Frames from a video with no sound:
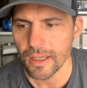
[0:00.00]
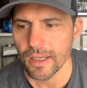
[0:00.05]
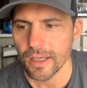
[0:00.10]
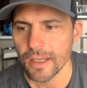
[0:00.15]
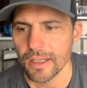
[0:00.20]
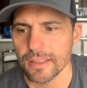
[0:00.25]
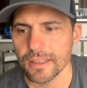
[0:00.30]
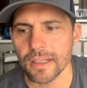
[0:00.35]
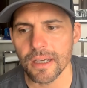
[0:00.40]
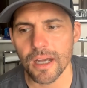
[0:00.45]

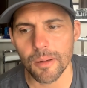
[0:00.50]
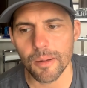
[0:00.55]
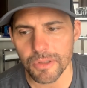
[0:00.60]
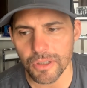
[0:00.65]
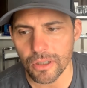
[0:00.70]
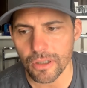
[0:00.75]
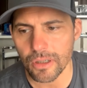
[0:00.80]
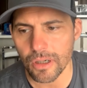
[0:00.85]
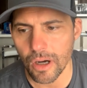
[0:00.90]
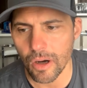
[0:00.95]
to come to
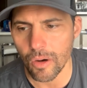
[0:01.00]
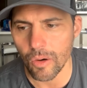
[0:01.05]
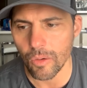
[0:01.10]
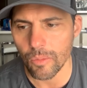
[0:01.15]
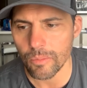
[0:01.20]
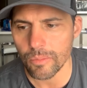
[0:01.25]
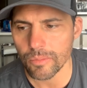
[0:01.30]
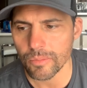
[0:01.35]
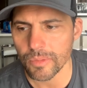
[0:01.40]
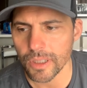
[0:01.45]
her
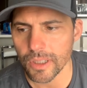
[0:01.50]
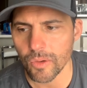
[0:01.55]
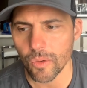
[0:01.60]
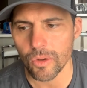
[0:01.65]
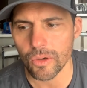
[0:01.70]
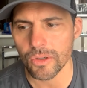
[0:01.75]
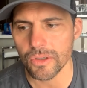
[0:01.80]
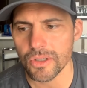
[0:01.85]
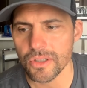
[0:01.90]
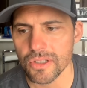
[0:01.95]
home in
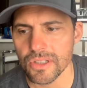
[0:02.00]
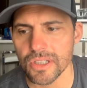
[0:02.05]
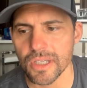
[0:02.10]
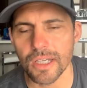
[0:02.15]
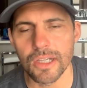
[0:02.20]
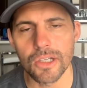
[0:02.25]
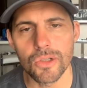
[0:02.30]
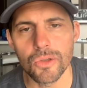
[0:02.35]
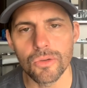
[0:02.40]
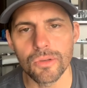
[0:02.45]
order to see a
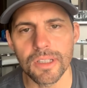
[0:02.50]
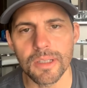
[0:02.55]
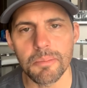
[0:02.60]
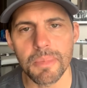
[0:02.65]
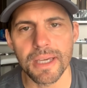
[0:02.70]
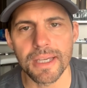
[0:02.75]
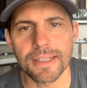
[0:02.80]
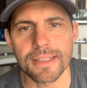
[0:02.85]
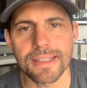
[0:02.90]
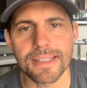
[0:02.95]
newly
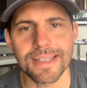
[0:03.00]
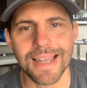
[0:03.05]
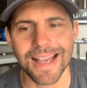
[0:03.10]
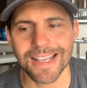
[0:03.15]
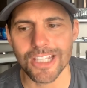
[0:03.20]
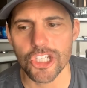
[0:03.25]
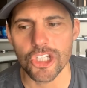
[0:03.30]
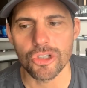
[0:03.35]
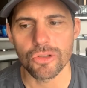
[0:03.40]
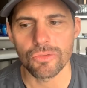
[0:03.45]
made
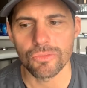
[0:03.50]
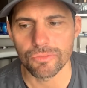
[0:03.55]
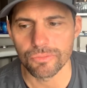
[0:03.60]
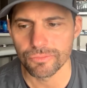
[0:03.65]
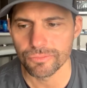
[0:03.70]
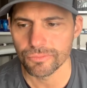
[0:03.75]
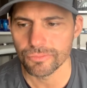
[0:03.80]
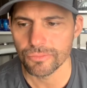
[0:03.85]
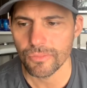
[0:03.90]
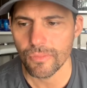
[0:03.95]
statue.
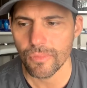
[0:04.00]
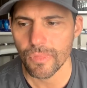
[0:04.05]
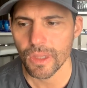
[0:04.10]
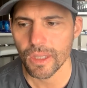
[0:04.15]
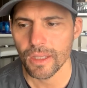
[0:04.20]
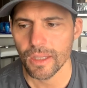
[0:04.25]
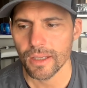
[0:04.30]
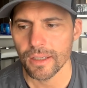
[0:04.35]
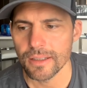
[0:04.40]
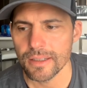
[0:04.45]

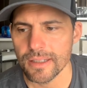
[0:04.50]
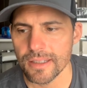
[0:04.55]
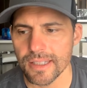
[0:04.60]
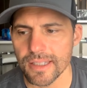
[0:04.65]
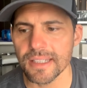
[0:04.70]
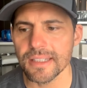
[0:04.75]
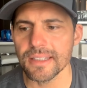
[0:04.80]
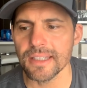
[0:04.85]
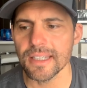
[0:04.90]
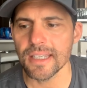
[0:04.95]

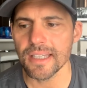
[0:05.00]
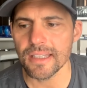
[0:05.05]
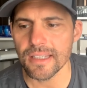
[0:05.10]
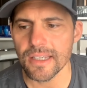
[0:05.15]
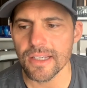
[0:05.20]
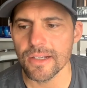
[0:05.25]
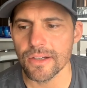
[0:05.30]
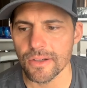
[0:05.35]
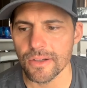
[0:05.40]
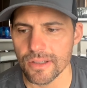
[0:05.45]
Sixteen
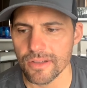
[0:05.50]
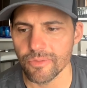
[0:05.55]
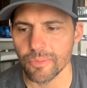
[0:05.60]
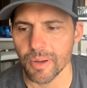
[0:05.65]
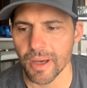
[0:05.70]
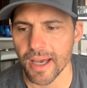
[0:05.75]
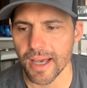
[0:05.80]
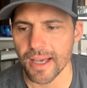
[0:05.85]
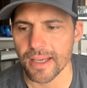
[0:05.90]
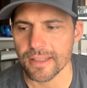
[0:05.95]
years have
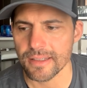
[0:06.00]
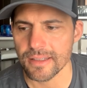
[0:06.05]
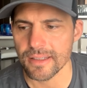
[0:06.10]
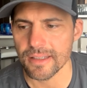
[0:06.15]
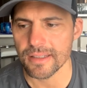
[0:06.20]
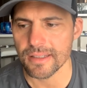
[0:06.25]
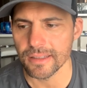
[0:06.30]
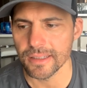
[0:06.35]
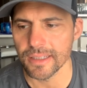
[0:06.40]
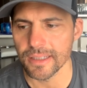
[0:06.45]
passed
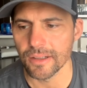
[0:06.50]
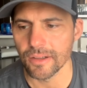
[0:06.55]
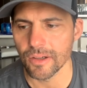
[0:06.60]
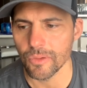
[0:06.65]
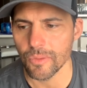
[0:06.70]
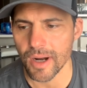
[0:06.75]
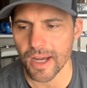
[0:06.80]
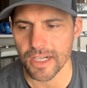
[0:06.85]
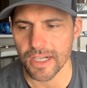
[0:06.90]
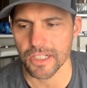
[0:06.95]
since Leo
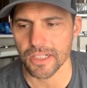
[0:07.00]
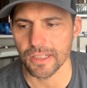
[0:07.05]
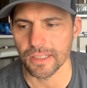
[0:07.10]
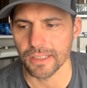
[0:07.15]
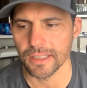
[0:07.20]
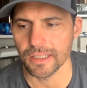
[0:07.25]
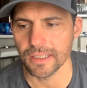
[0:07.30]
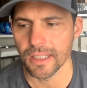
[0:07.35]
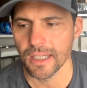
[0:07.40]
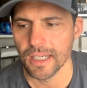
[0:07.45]

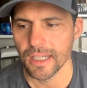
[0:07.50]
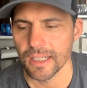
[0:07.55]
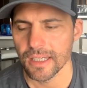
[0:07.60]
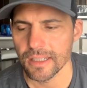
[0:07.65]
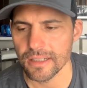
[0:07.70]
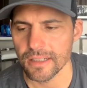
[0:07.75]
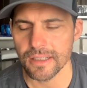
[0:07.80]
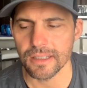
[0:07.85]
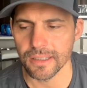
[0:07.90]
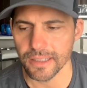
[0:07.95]
irrationally
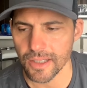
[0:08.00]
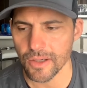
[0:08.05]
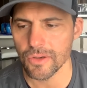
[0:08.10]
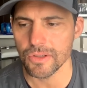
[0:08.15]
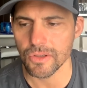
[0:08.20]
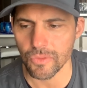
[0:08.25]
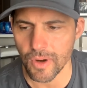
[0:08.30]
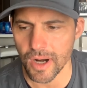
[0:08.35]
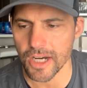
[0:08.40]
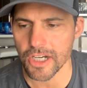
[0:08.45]
since Leo's
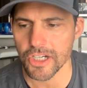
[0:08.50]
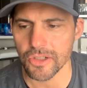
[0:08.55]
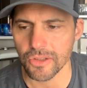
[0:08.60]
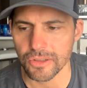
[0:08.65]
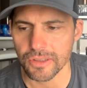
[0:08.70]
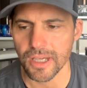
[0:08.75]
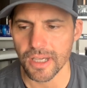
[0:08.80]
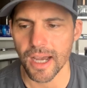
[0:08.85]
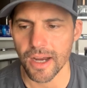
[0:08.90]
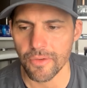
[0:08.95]
irrational
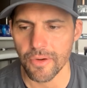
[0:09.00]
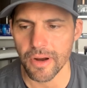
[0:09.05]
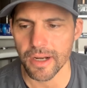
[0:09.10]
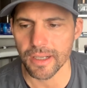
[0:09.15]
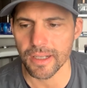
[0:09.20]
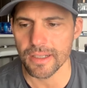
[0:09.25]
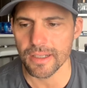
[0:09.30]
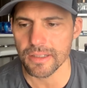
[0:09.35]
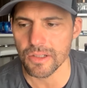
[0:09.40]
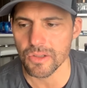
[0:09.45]
tirade
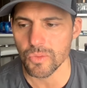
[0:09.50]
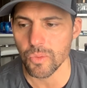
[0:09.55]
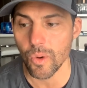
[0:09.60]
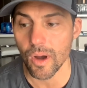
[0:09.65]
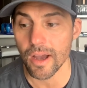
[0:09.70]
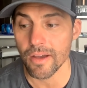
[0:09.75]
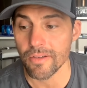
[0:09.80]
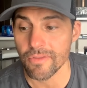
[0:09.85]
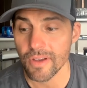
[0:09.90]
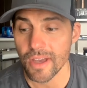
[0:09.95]
against his
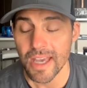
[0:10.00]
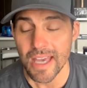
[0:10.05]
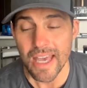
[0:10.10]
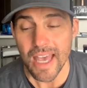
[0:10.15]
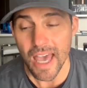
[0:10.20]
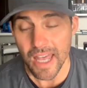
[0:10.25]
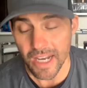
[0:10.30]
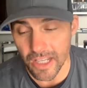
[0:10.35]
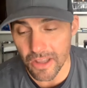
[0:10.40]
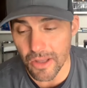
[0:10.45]
wife,
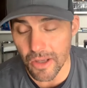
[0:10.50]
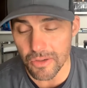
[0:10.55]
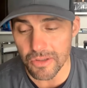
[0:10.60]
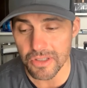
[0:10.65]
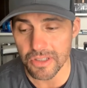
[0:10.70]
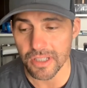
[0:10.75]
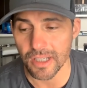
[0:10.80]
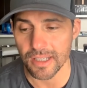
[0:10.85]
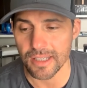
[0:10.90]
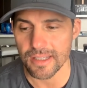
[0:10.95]
and in those
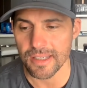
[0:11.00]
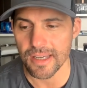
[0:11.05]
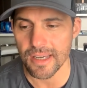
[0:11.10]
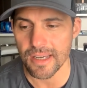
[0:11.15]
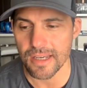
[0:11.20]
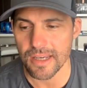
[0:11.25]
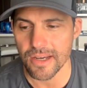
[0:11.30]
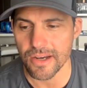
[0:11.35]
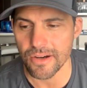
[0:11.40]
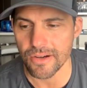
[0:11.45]
sixteen
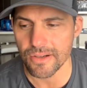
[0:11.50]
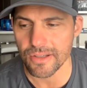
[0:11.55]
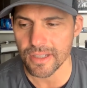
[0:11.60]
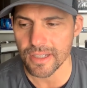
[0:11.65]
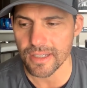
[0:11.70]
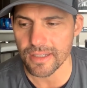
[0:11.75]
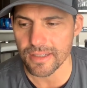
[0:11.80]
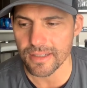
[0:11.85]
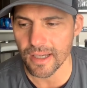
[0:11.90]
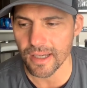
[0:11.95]
years he
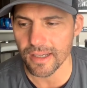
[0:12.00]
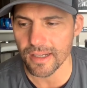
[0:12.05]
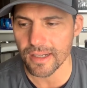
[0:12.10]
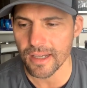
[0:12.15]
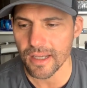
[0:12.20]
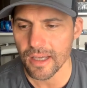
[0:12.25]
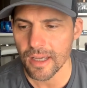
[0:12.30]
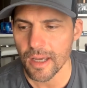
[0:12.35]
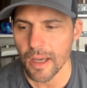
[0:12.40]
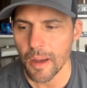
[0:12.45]
has done
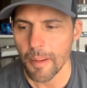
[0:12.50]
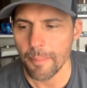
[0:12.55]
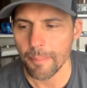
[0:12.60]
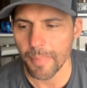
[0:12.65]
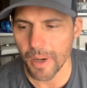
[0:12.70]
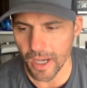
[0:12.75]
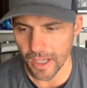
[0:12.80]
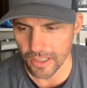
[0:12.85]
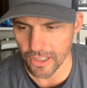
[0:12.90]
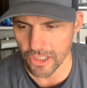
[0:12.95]

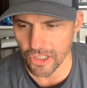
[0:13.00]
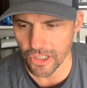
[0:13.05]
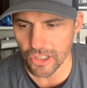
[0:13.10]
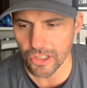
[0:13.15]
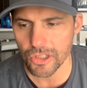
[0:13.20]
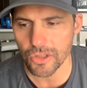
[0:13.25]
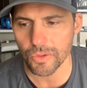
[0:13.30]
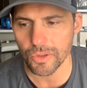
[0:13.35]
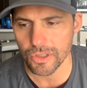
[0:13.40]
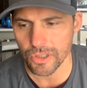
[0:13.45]
much
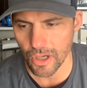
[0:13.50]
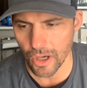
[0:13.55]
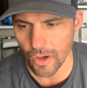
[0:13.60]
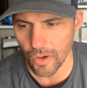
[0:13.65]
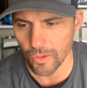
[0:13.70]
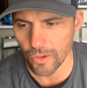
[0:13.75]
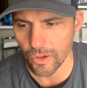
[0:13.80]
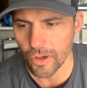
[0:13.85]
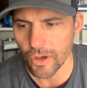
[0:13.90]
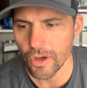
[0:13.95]
to
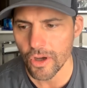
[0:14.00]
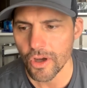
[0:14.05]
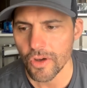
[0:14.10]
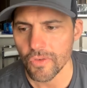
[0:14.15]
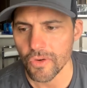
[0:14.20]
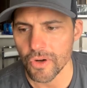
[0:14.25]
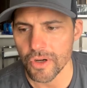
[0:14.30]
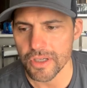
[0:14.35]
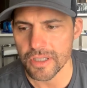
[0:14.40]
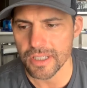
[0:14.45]
atone
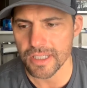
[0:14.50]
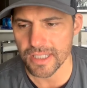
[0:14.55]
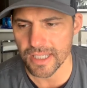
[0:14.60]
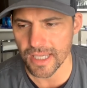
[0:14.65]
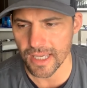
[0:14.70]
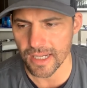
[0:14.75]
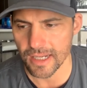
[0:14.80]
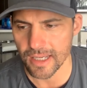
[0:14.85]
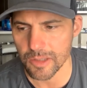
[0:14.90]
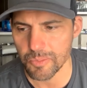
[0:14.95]
for his
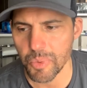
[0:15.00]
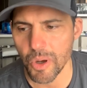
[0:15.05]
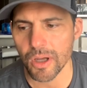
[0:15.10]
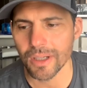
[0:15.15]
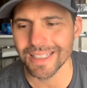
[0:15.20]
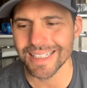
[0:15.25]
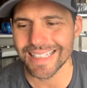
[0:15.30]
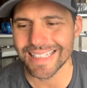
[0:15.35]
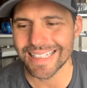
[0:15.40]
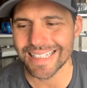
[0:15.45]
sin, as
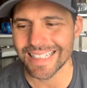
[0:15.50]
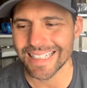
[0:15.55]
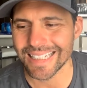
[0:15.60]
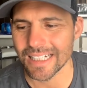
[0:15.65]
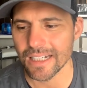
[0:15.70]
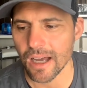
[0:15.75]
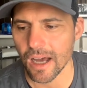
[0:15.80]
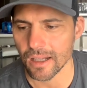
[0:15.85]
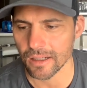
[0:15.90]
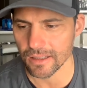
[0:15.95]
Paulina
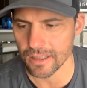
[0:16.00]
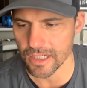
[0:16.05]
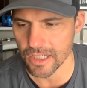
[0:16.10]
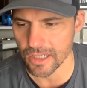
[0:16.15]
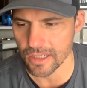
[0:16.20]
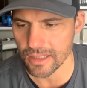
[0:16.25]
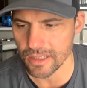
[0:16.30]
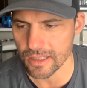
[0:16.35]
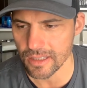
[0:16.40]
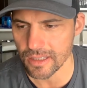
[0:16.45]

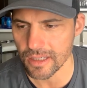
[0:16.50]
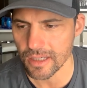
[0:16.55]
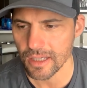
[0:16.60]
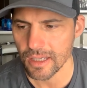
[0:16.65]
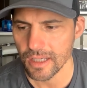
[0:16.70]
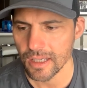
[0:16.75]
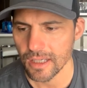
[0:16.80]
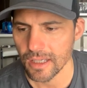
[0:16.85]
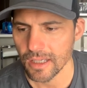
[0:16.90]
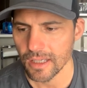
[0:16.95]
acknowledges
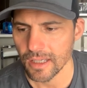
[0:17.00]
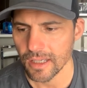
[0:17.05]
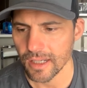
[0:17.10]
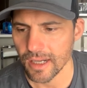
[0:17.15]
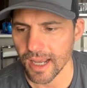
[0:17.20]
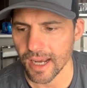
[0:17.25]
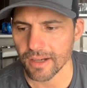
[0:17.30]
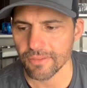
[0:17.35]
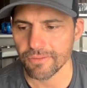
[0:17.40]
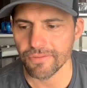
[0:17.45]
in
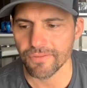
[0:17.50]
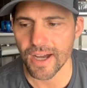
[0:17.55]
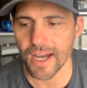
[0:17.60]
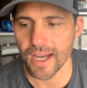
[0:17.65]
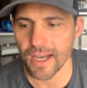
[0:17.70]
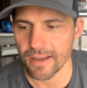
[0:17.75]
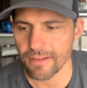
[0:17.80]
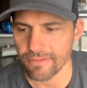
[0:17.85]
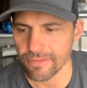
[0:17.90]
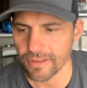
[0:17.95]
Act
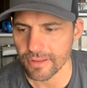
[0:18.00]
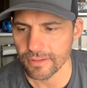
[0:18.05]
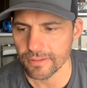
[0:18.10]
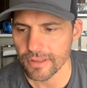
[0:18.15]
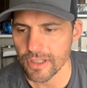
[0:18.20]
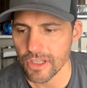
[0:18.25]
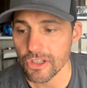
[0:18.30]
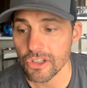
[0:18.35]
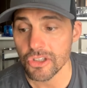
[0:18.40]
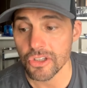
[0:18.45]
Five.
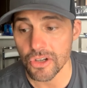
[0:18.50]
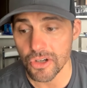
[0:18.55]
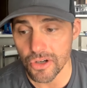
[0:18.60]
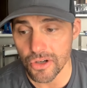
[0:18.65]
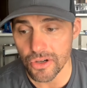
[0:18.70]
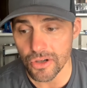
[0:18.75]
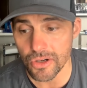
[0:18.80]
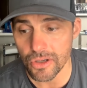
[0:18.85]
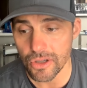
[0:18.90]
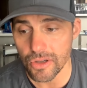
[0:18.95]
Sir,
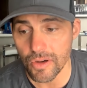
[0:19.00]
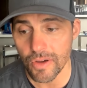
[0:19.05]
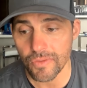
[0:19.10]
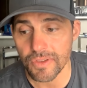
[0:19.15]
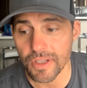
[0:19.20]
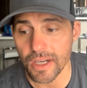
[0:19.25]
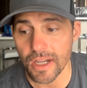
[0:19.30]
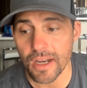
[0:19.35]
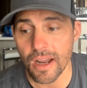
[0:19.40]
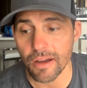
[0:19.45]
you have
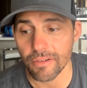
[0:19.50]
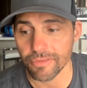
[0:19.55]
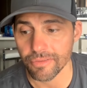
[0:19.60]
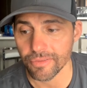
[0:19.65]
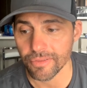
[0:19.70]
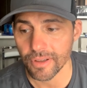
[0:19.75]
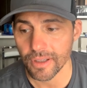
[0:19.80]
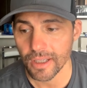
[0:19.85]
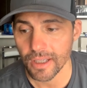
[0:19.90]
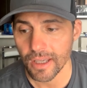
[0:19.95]
done enough
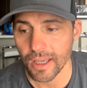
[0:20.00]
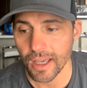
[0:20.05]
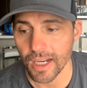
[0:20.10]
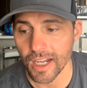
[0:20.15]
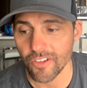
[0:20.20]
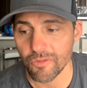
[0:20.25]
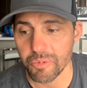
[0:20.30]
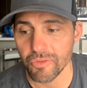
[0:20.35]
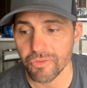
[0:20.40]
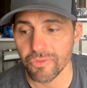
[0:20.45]
and
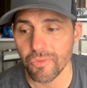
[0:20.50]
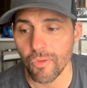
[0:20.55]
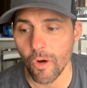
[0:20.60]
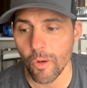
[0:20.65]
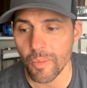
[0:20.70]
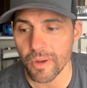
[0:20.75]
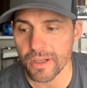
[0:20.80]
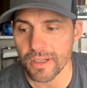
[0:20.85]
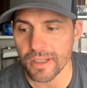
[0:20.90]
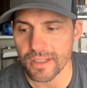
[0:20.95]
have
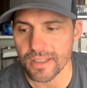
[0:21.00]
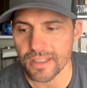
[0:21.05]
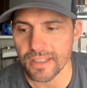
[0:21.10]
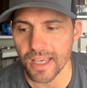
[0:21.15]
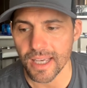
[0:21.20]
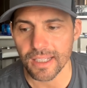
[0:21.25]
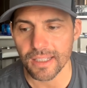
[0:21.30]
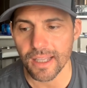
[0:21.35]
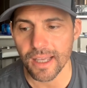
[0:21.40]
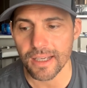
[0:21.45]
performed a
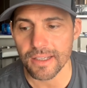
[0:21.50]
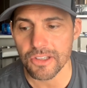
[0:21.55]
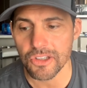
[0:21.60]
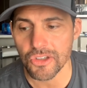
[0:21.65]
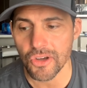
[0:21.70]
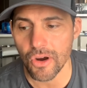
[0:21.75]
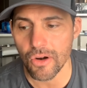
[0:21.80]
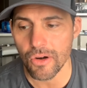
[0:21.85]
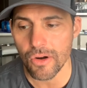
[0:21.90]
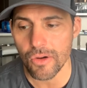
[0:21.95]
saint like
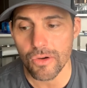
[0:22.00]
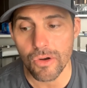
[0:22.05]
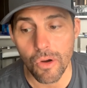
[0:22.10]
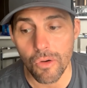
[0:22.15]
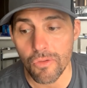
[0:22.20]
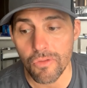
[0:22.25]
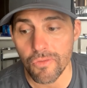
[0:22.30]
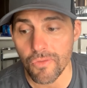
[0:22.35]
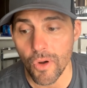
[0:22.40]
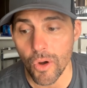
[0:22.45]
sorrow, no
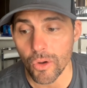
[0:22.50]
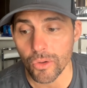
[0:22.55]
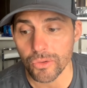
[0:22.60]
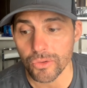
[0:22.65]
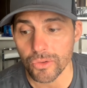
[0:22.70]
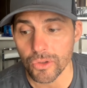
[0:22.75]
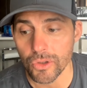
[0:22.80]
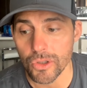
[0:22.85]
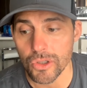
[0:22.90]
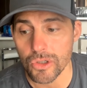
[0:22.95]
fault
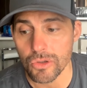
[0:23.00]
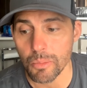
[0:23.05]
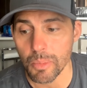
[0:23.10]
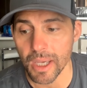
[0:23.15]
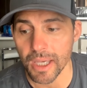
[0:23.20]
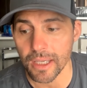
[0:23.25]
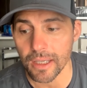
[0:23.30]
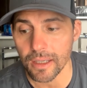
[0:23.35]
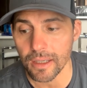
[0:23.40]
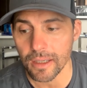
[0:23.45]
could you
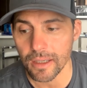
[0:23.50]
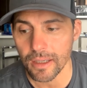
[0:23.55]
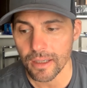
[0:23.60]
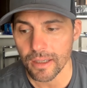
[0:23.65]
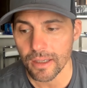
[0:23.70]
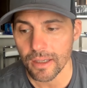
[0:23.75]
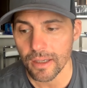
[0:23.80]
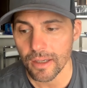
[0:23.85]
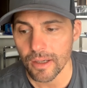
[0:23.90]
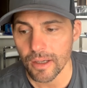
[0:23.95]
make,
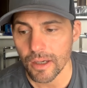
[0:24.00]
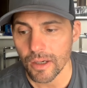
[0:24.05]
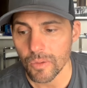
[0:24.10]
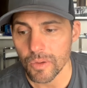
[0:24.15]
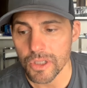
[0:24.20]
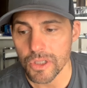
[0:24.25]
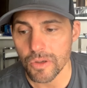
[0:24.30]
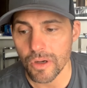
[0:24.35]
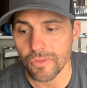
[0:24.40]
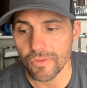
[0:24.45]

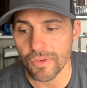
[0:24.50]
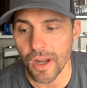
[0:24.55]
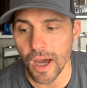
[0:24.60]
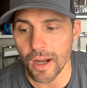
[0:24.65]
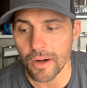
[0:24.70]
which you have not